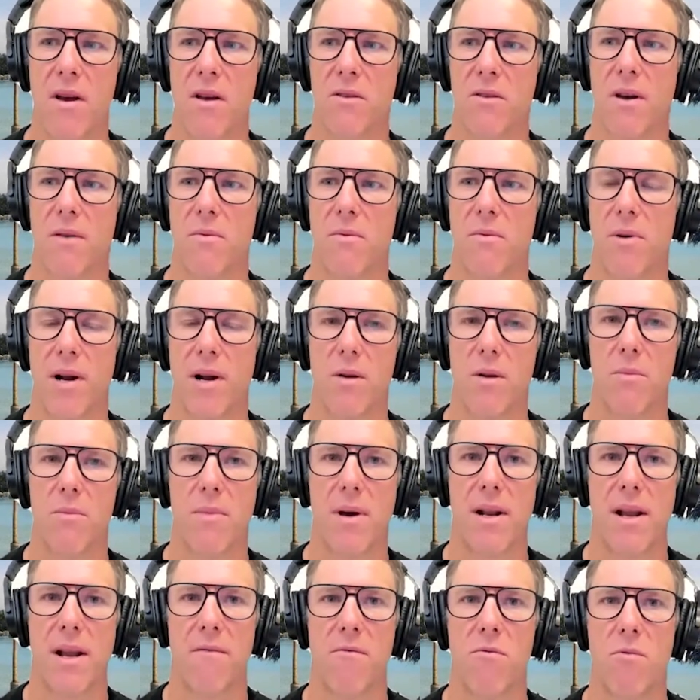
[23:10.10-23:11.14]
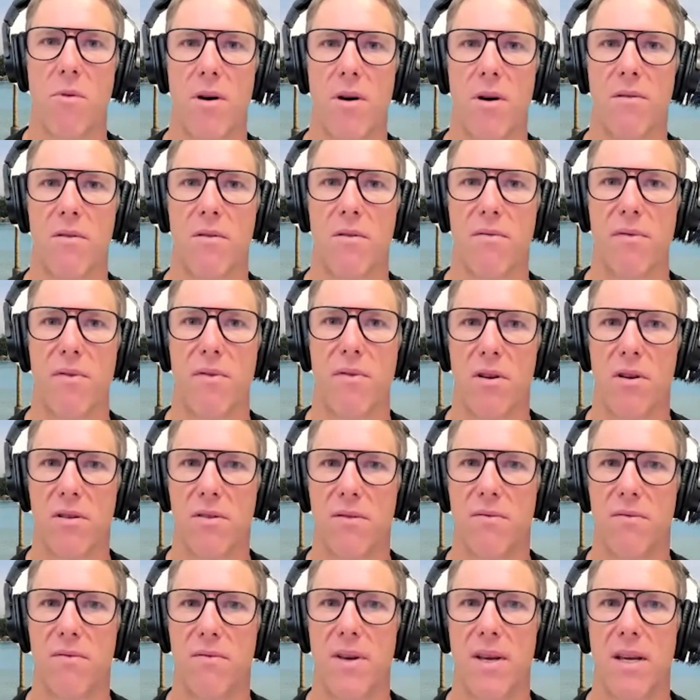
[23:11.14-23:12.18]
So I would recommend everyone to first
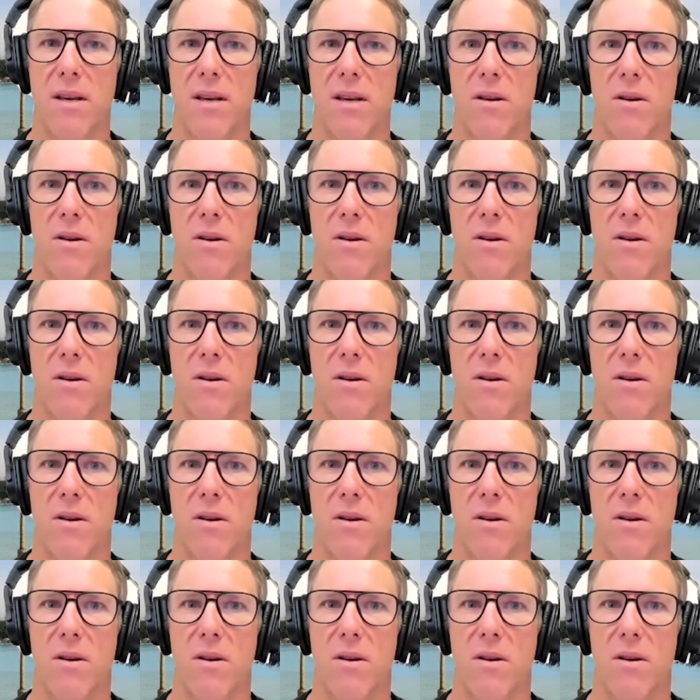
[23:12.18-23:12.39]
think,